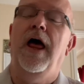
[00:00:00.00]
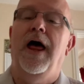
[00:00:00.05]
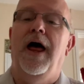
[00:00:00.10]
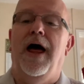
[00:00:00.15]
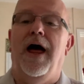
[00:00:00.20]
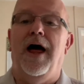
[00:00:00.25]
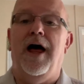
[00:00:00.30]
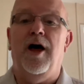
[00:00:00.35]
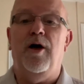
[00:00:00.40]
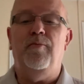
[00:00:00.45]

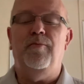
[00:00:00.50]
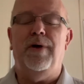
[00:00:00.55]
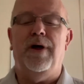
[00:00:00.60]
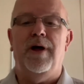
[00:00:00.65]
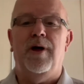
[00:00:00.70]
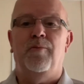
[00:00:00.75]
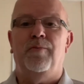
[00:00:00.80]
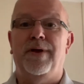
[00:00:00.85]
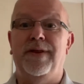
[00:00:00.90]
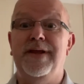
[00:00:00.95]

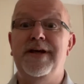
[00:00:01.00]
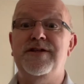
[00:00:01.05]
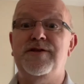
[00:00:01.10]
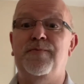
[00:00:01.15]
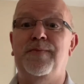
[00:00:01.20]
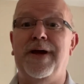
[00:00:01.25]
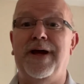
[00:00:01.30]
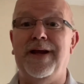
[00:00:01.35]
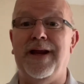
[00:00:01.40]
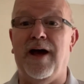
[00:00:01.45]
But these have
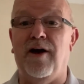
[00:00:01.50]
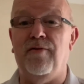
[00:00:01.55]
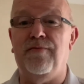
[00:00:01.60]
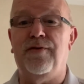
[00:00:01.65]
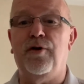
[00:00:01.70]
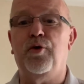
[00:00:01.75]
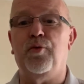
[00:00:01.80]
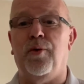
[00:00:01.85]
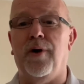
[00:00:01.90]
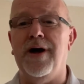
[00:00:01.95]
been out for
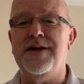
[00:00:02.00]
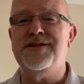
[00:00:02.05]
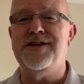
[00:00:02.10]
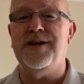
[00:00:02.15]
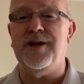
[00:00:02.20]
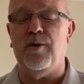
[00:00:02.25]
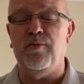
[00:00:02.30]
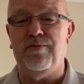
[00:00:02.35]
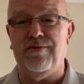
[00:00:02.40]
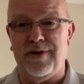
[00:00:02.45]
quite a
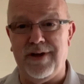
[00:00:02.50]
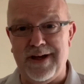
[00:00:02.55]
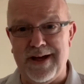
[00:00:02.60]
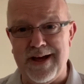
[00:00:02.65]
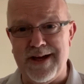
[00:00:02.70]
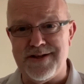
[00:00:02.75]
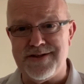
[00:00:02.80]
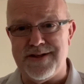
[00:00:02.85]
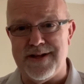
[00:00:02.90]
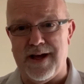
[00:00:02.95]
number of
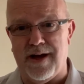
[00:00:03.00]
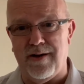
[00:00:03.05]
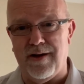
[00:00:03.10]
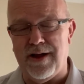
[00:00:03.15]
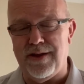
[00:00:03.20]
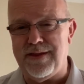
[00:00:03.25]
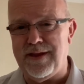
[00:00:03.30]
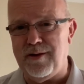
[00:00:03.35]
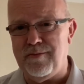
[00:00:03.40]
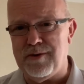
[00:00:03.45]
years now. I
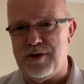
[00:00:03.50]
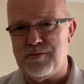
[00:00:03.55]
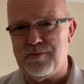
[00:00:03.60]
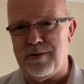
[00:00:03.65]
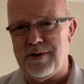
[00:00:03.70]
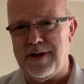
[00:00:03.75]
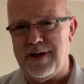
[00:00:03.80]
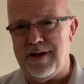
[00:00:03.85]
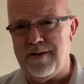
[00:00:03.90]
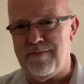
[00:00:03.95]
think most
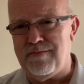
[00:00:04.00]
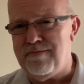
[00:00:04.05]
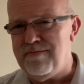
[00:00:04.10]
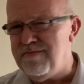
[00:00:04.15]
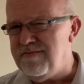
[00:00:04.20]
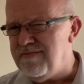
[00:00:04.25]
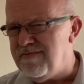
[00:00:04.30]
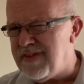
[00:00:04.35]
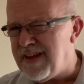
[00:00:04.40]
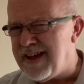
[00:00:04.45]
probably
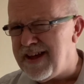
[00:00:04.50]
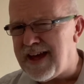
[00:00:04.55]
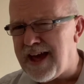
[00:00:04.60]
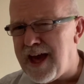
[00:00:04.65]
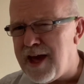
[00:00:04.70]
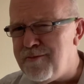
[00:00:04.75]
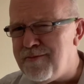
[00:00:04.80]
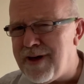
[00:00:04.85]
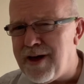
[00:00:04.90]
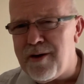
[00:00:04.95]
they
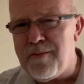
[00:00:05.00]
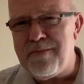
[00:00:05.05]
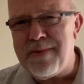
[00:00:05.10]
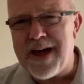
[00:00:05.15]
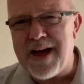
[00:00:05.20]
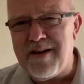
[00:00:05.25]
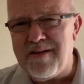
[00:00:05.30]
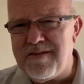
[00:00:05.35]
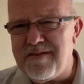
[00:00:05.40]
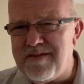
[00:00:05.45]
came out
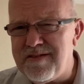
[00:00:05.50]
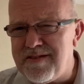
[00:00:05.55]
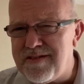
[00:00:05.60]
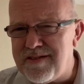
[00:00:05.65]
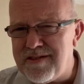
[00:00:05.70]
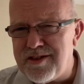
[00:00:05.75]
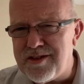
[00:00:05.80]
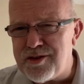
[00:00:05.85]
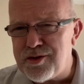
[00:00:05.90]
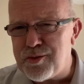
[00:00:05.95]
about
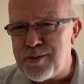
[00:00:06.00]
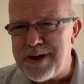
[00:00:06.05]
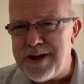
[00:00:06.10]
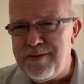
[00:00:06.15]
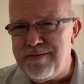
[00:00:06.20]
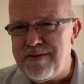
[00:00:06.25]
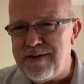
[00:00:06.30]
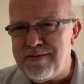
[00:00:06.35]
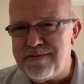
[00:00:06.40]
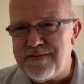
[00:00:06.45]

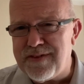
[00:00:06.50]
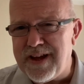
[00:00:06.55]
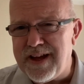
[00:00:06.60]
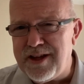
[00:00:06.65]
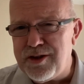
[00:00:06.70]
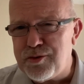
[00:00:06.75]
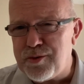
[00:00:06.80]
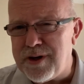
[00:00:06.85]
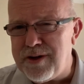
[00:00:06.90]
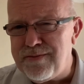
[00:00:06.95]

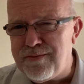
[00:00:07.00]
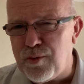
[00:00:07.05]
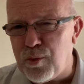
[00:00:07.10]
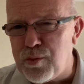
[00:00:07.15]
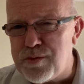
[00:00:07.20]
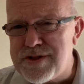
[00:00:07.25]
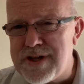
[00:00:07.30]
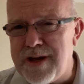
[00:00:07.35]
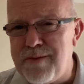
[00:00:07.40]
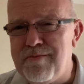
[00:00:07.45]
2015,
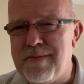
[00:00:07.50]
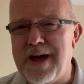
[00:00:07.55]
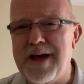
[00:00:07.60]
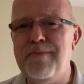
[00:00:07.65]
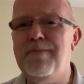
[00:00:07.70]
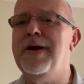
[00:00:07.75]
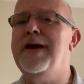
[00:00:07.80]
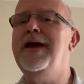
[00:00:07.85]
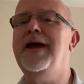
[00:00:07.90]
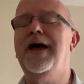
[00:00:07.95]
2014
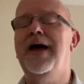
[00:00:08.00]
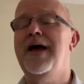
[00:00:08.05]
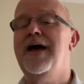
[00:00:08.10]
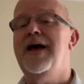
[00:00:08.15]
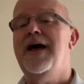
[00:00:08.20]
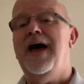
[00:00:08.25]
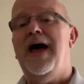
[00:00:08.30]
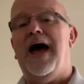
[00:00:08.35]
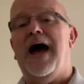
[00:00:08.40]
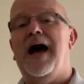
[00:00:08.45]
maybe,
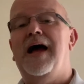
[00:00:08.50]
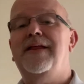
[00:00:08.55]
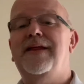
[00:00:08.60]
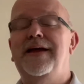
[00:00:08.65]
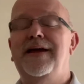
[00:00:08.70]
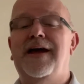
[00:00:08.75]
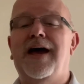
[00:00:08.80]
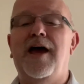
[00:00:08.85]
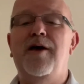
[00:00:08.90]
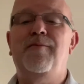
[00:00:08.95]
and
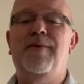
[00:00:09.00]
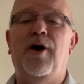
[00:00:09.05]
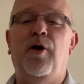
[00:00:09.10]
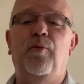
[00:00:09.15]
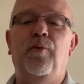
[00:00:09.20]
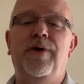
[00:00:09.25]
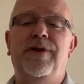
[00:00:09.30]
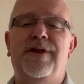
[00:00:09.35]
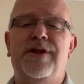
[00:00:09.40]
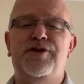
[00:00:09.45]
they came out
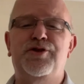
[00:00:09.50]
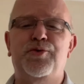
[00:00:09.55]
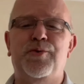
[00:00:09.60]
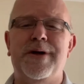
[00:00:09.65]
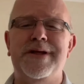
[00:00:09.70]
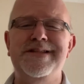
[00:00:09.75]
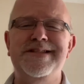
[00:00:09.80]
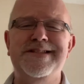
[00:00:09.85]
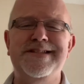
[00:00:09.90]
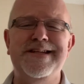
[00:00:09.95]
with a
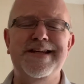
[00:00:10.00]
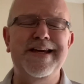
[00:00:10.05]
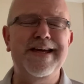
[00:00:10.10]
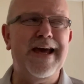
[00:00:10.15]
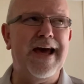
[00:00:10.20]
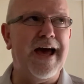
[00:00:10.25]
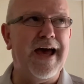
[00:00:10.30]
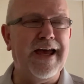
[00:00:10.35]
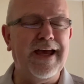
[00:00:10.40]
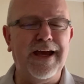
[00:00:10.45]

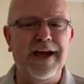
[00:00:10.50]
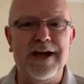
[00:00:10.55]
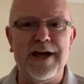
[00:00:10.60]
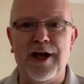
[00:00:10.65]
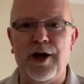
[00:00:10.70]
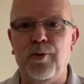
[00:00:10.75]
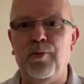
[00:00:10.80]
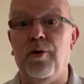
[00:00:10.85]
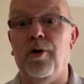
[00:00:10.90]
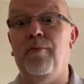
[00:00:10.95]
28
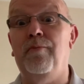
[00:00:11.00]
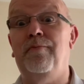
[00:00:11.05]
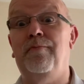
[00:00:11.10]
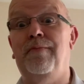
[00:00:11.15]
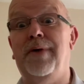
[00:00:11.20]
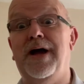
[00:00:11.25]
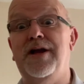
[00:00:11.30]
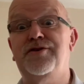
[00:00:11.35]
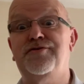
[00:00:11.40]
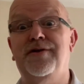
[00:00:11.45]
kilowatt
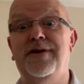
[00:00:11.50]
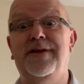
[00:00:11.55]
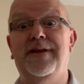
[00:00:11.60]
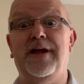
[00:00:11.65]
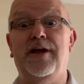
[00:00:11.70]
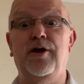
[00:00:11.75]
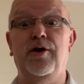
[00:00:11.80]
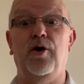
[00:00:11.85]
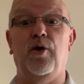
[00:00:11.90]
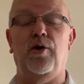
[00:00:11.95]
battery.
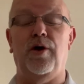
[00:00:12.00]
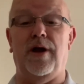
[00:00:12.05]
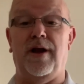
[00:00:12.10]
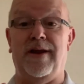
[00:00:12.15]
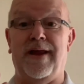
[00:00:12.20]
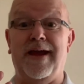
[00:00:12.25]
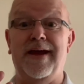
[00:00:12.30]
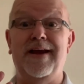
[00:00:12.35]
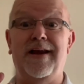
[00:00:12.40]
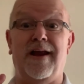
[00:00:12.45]

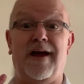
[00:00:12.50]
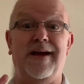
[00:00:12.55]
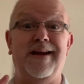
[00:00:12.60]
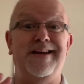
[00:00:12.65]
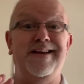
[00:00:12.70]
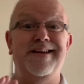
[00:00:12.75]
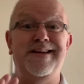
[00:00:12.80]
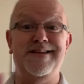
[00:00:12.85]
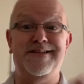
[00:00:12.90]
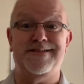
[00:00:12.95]
They like
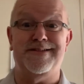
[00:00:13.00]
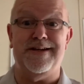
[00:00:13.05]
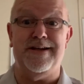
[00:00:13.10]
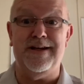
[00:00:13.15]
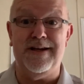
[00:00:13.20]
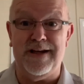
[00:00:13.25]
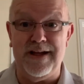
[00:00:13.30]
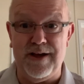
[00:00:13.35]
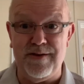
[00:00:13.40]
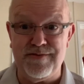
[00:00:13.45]

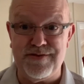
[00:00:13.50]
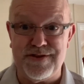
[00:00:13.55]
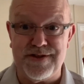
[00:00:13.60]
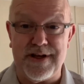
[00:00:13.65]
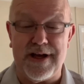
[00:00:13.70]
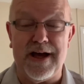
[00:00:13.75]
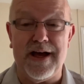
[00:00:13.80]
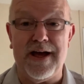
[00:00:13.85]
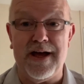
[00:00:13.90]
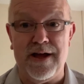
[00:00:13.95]
Nissan
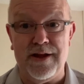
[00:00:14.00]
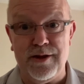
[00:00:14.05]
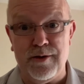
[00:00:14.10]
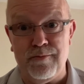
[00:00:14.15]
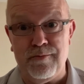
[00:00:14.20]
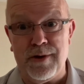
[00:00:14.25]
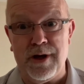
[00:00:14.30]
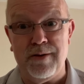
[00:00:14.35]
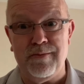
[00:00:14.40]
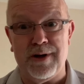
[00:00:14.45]
Leafs at the
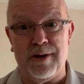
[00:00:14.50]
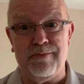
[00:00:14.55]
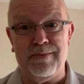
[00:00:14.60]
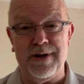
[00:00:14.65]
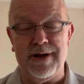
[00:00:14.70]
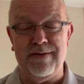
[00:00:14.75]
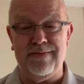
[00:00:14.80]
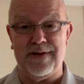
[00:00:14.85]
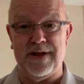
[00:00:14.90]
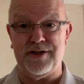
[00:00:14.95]
moment. I
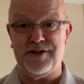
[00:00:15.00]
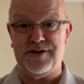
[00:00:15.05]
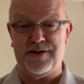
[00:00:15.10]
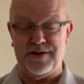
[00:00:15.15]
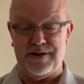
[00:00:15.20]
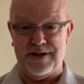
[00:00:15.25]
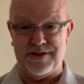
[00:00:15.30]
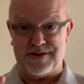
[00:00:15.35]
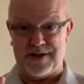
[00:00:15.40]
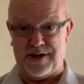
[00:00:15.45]
believe that
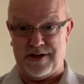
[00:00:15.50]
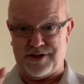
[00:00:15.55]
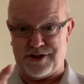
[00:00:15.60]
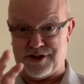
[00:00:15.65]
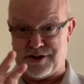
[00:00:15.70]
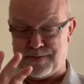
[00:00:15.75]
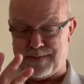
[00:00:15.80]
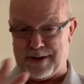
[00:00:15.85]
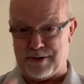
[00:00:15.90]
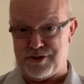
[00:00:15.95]
Nissan are
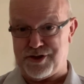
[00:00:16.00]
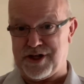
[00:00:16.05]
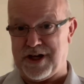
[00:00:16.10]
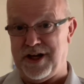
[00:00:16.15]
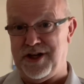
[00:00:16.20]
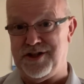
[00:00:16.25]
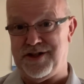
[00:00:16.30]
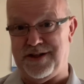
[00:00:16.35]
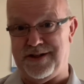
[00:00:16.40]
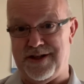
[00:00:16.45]
just about
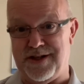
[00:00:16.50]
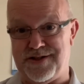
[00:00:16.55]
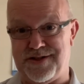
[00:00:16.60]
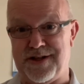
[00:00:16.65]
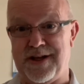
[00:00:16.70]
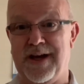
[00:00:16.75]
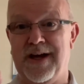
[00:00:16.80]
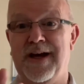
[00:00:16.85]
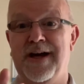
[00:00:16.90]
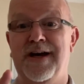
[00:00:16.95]
changing
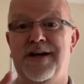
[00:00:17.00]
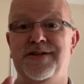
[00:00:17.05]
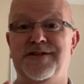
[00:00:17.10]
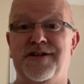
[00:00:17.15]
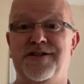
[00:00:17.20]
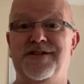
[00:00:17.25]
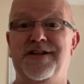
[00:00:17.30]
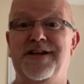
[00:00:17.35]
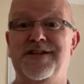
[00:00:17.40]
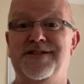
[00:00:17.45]
this to
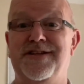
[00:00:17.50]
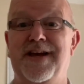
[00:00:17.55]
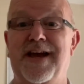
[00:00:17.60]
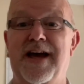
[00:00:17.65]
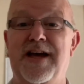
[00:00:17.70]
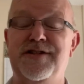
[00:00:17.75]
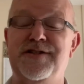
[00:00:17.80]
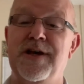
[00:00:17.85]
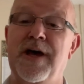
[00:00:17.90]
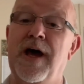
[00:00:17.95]

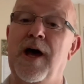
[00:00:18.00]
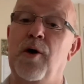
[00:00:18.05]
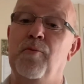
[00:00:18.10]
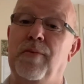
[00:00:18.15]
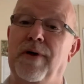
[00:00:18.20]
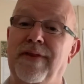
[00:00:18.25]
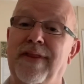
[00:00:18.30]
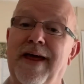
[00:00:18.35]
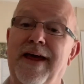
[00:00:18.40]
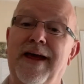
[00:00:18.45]
CCS,
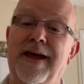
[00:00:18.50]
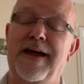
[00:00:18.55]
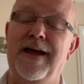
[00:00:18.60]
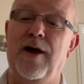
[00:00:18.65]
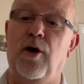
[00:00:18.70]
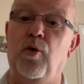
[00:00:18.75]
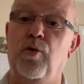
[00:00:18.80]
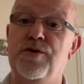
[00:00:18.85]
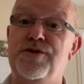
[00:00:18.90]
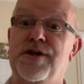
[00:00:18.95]
but they
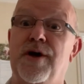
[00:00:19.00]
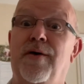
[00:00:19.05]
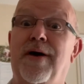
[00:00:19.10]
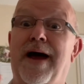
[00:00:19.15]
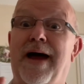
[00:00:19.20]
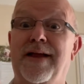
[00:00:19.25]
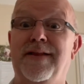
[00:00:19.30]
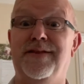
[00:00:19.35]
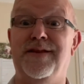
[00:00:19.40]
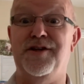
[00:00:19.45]
also
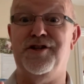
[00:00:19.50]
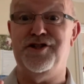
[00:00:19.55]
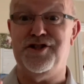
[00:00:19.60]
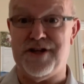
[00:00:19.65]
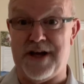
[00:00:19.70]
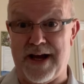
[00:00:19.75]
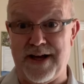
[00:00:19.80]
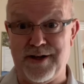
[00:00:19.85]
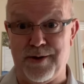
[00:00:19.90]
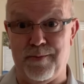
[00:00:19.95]
had the
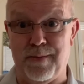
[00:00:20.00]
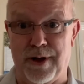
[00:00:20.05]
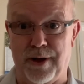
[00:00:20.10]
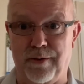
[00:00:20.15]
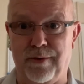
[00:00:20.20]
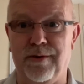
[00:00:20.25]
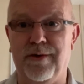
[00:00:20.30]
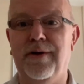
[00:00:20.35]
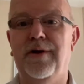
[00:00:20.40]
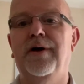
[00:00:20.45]

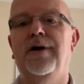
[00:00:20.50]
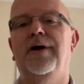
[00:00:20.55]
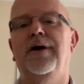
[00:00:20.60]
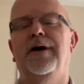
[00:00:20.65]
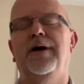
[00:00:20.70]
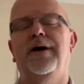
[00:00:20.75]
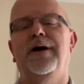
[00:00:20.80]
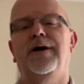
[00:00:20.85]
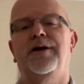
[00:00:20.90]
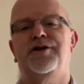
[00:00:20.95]
CHAdeMO
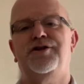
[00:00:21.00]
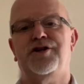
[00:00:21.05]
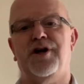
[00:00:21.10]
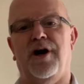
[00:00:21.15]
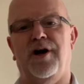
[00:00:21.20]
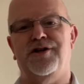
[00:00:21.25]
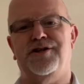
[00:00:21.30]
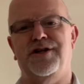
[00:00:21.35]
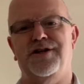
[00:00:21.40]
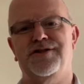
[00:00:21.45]

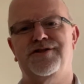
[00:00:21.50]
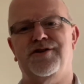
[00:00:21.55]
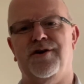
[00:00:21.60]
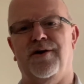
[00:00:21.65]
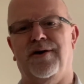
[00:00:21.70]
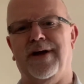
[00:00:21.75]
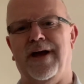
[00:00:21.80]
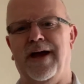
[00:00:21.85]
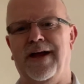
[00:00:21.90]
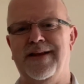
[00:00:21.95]
charging
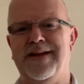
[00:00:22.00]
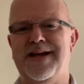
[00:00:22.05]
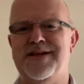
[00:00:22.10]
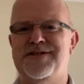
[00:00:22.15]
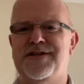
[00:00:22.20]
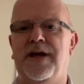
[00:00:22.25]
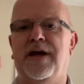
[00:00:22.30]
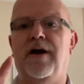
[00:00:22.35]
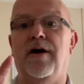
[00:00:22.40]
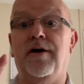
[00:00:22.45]
socket, and that's
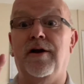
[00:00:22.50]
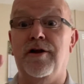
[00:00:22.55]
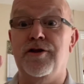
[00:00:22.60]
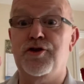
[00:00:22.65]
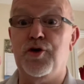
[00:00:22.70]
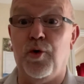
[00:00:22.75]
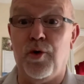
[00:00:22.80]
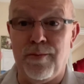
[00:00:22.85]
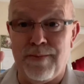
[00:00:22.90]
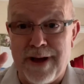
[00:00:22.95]
something I'm going to
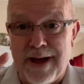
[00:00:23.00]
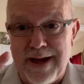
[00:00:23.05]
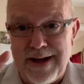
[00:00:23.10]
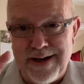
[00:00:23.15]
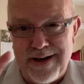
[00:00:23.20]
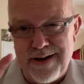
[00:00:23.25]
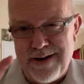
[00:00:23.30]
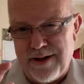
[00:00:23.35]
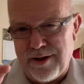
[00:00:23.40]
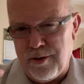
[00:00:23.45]
talk about in
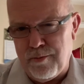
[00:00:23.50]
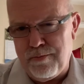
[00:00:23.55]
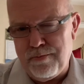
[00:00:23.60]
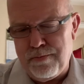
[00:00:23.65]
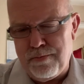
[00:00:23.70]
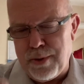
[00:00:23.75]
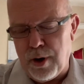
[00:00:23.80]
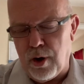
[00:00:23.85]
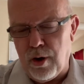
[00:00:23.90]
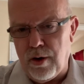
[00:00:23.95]
another
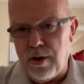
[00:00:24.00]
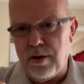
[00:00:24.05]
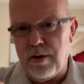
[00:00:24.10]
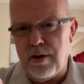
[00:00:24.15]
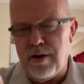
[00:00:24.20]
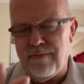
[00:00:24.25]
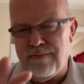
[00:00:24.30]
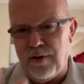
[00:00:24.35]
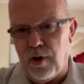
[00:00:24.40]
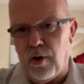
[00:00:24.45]

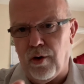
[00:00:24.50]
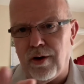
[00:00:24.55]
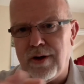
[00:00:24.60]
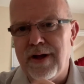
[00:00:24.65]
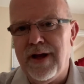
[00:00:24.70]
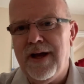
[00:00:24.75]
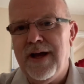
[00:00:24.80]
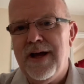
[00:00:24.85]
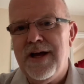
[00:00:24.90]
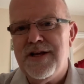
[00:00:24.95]
vlog,
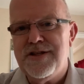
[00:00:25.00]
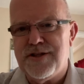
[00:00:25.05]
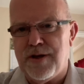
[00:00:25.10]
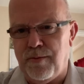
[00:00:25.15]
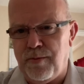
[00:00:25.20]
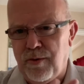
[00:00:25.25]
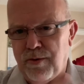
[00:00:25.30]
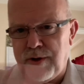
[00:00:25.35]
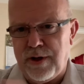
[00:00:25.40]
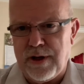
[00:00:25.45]
so I'm
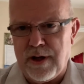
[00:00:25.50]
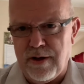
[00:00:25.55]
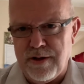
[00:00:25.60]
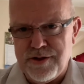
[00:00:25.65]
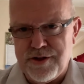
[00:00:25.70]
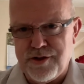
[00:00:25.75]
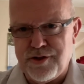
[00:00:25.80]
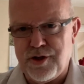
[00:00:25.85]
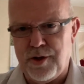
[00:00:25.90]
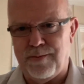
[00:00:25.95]
not going to go
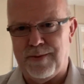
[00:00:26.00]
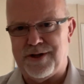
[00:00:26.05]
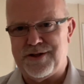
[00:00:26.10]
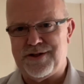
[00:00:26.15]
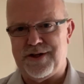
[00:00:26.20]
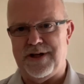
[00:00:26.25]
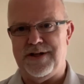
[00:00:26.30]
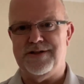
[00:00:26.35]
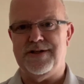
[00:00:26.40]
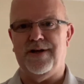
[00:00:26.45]
into too much
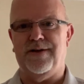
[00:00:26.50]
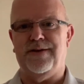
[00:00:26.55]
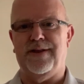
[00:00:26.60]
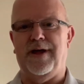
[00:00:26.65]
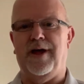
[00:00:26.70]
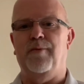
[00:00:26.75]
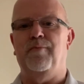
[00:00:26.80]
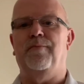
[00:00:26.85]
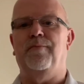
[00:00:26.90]
detail there.